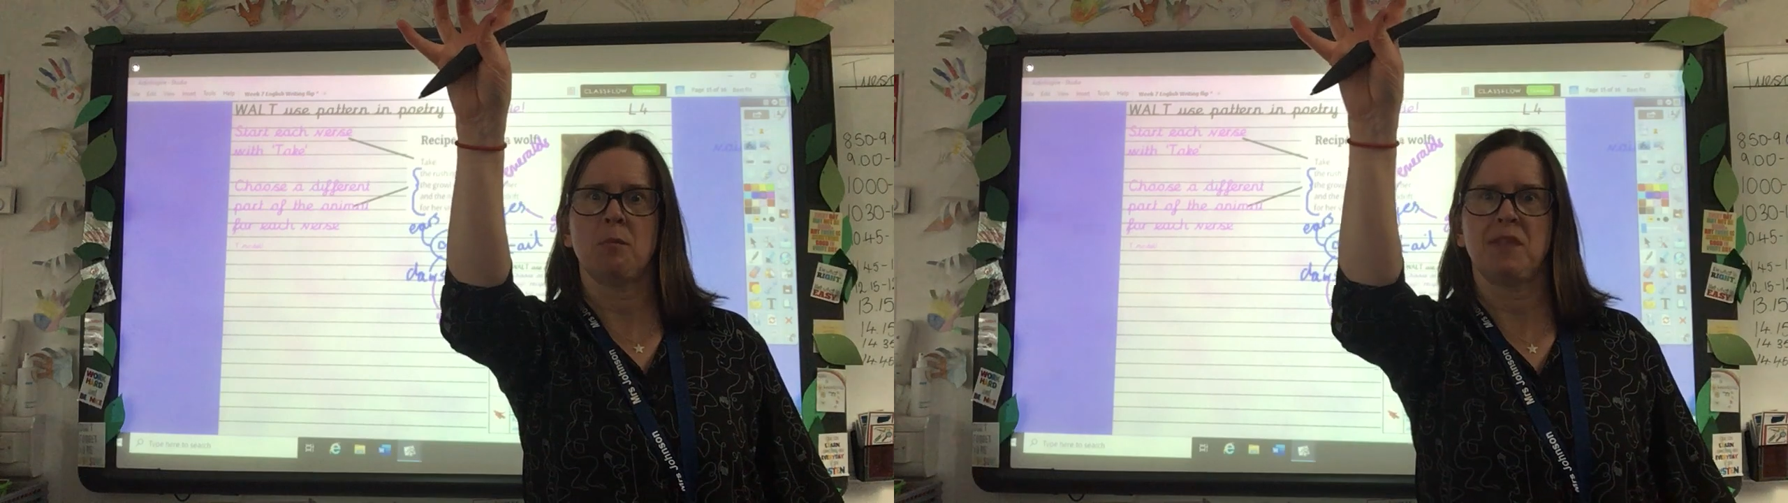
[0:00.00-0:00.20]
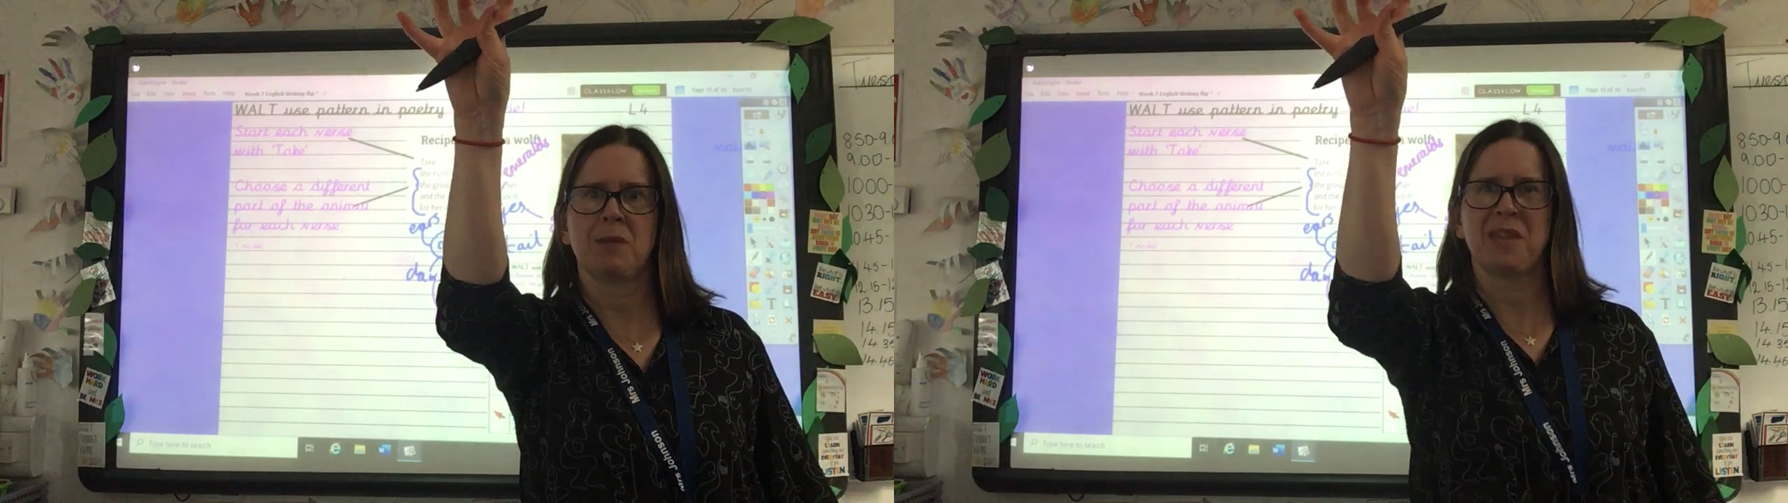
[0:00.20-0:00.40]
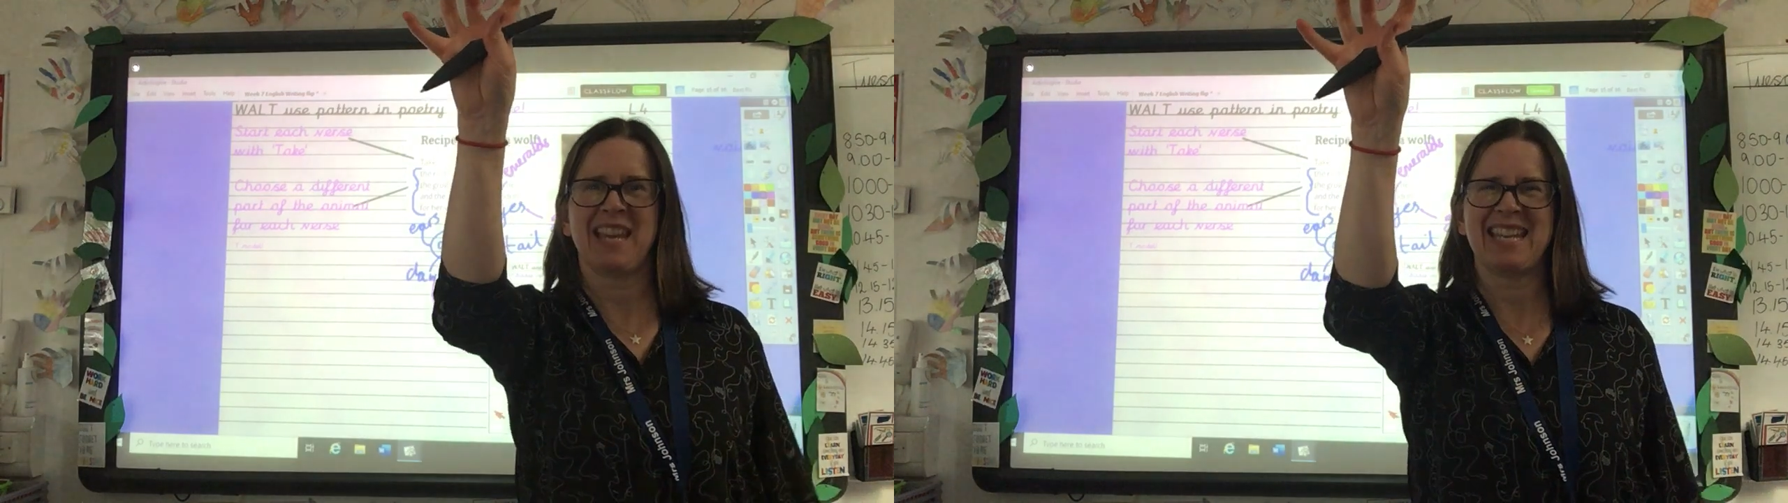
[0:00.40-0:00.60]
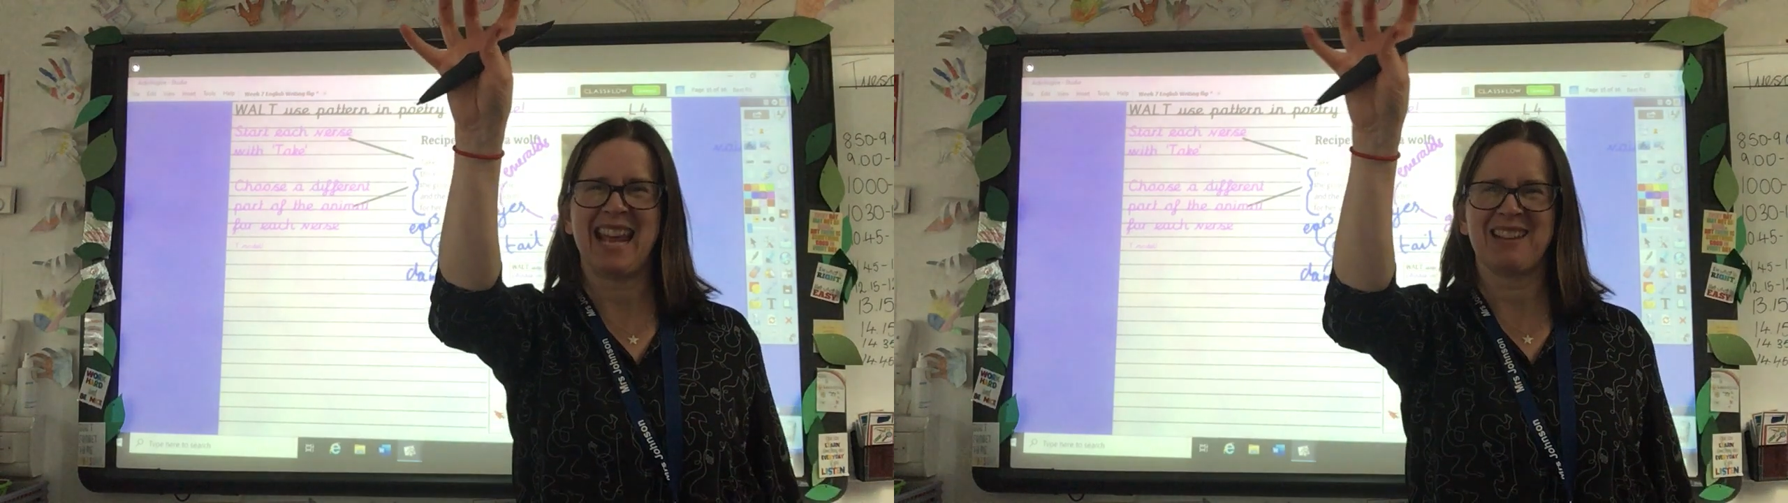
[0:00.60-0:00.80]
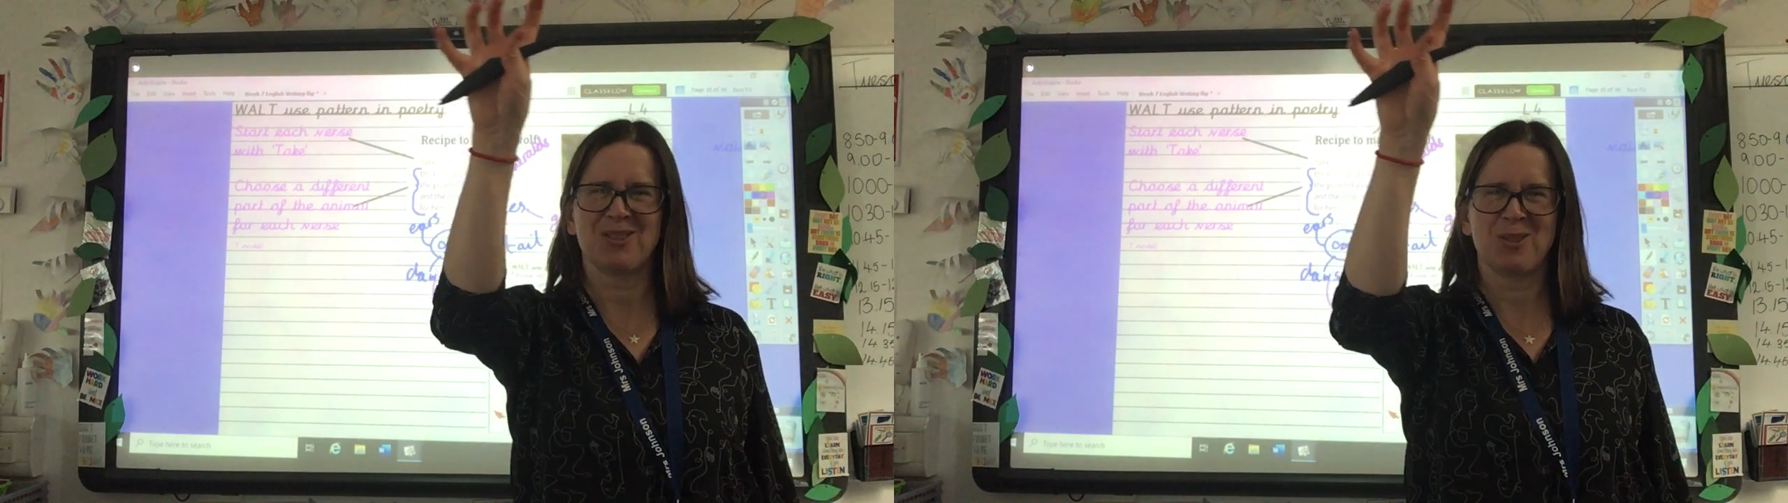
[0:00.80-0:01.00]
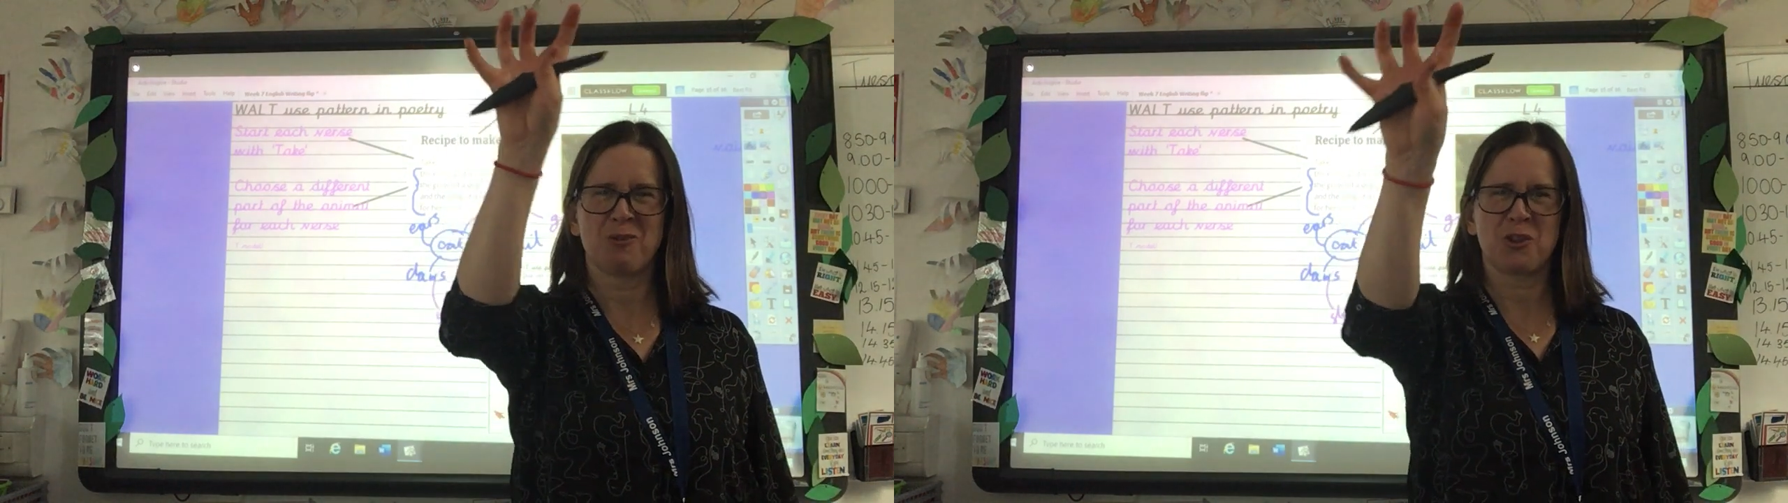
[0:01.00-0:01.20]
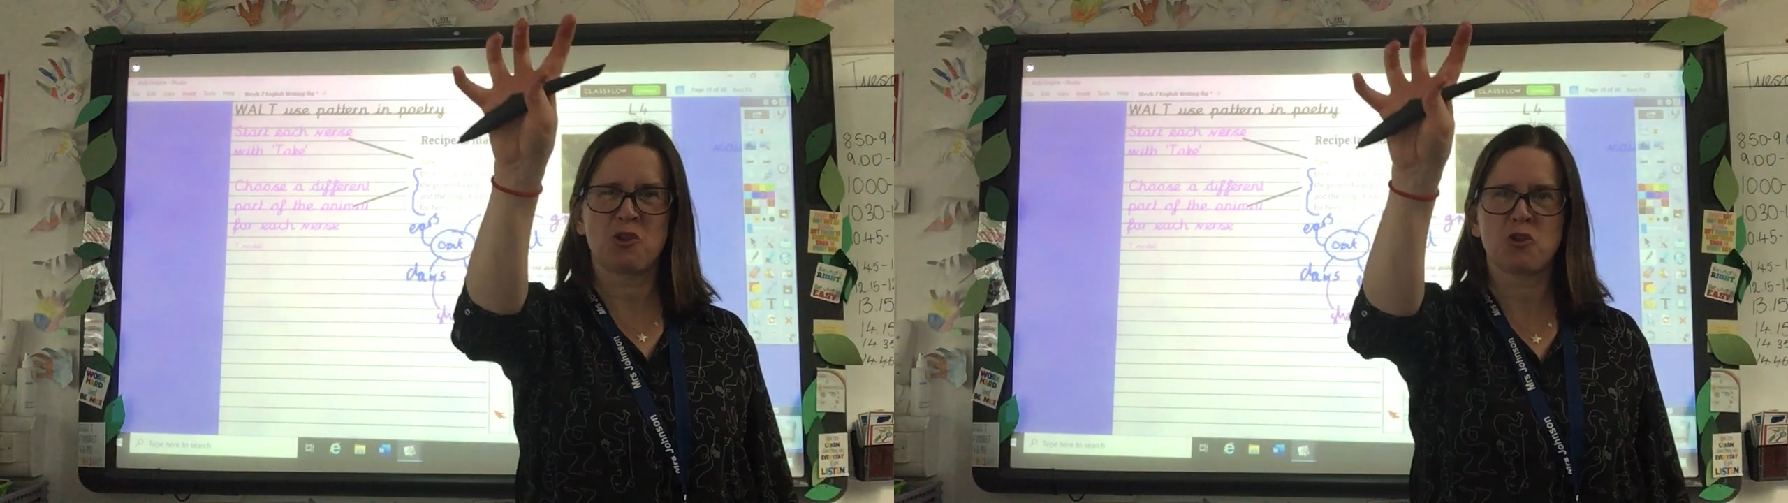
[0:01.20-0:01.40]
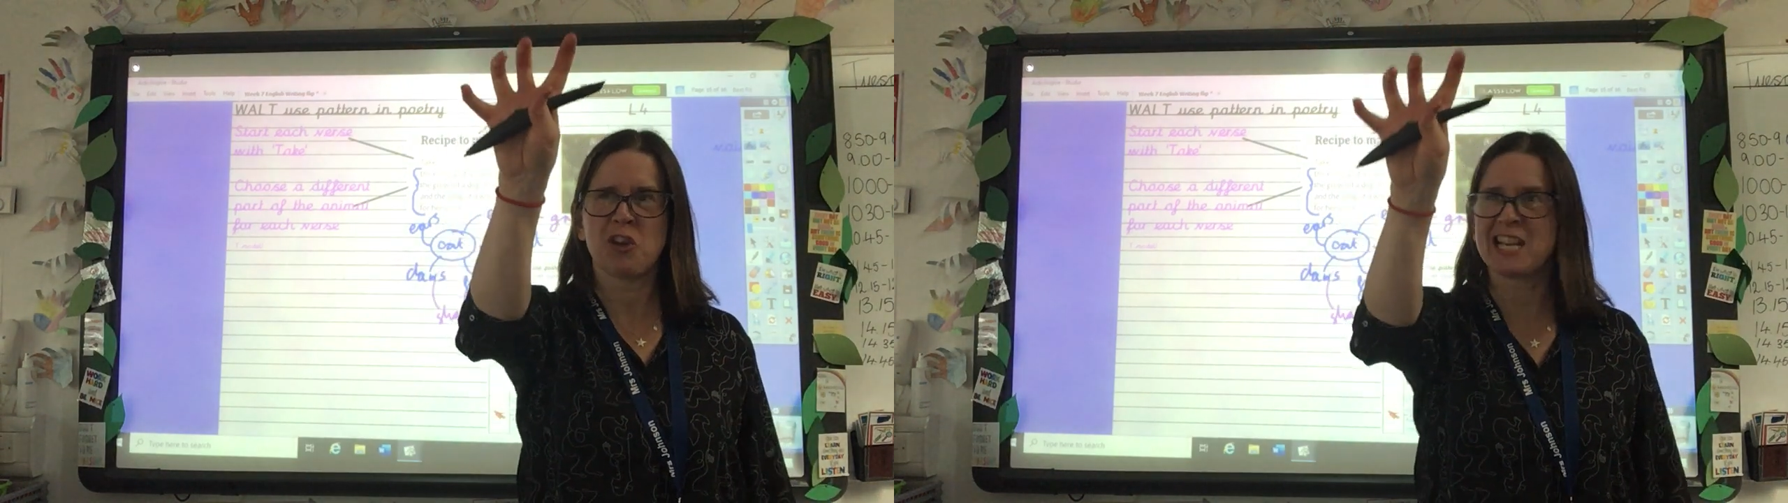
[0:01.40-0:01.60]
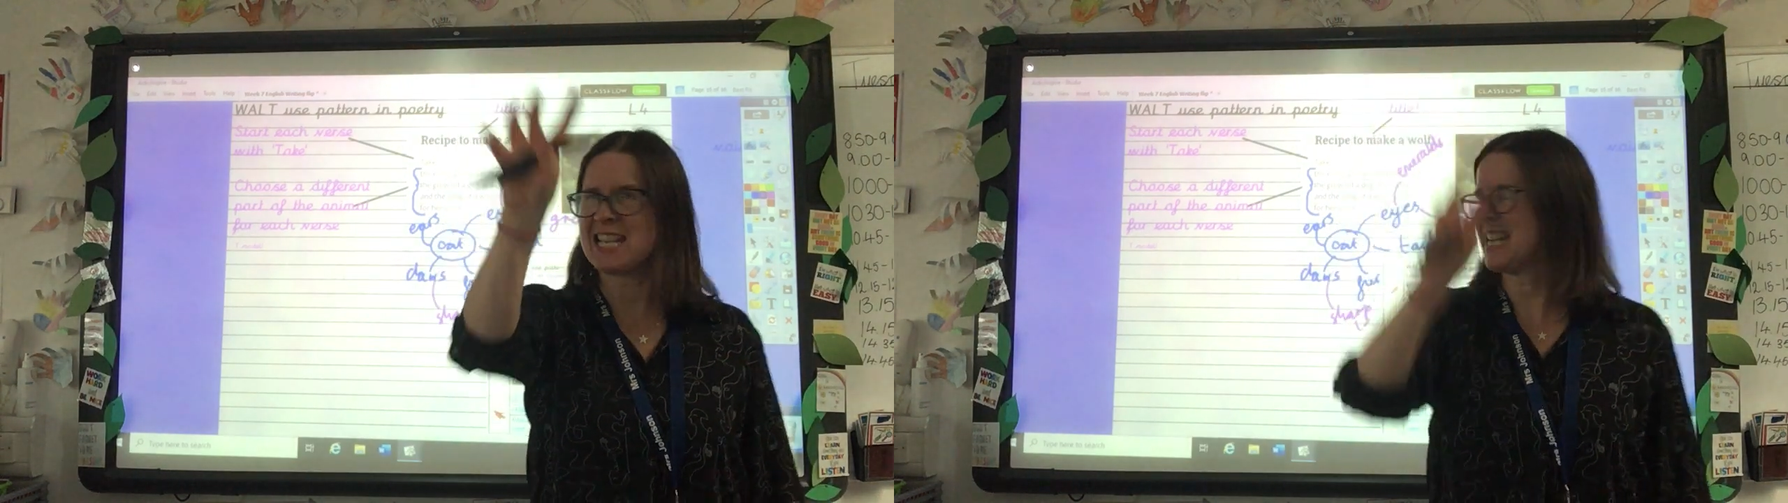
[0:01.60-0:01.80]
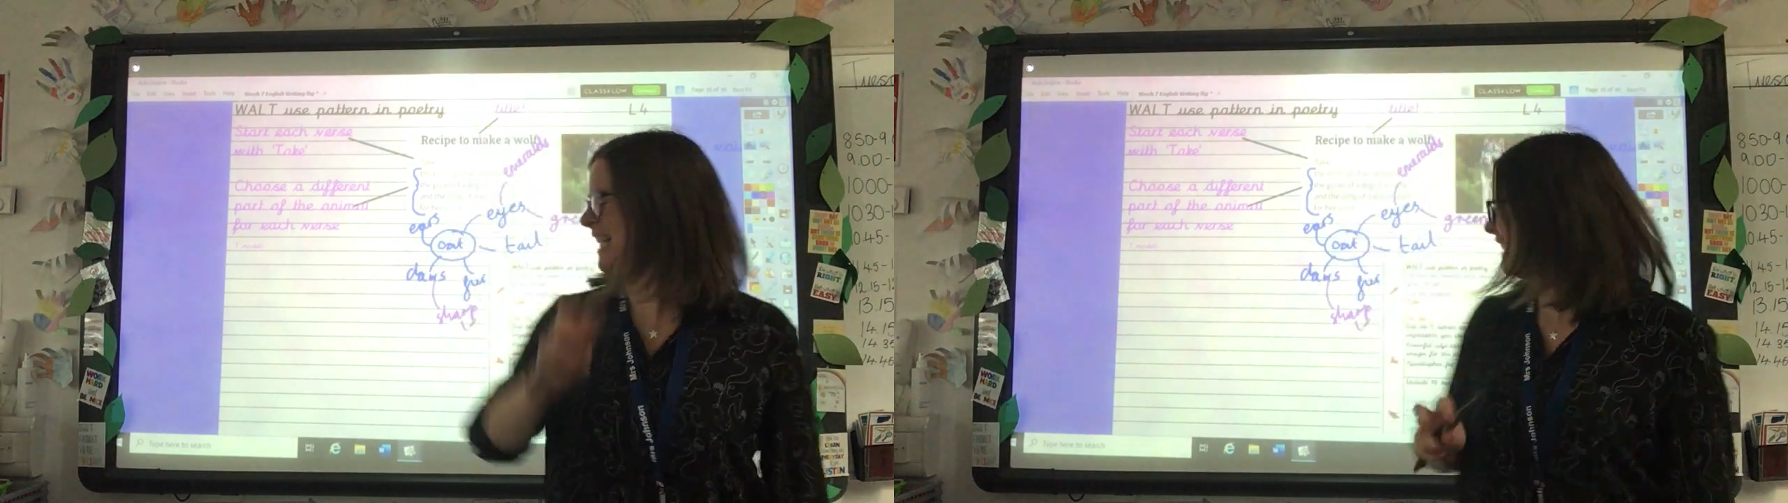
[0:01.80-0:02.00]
something with their nails, or on a tree,